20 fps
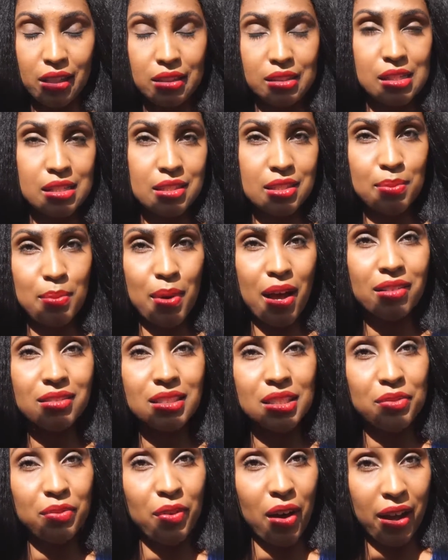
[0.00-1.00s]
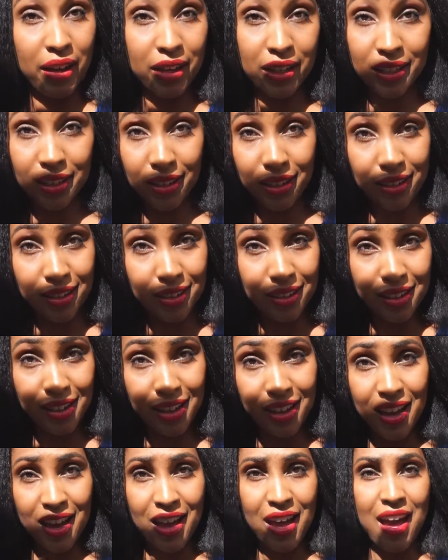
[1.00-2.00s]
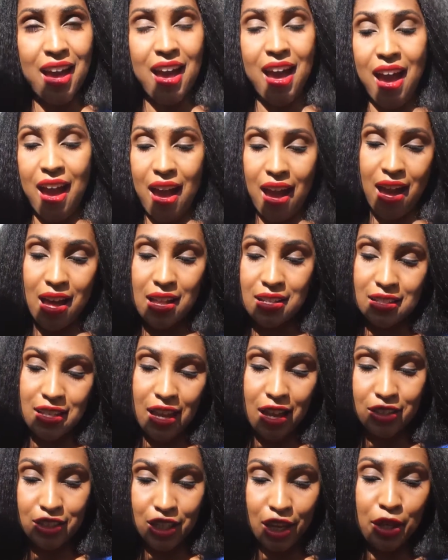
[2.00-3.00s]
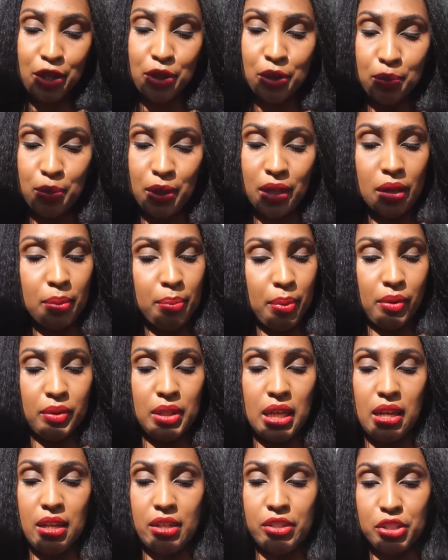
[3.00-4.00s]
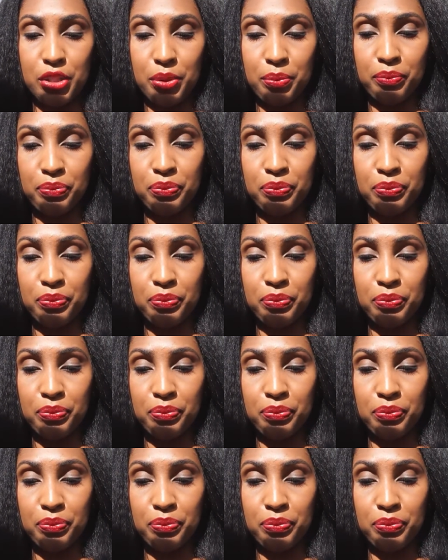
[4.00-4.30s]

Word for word: They smell divine, and I'll tell you a bit about each.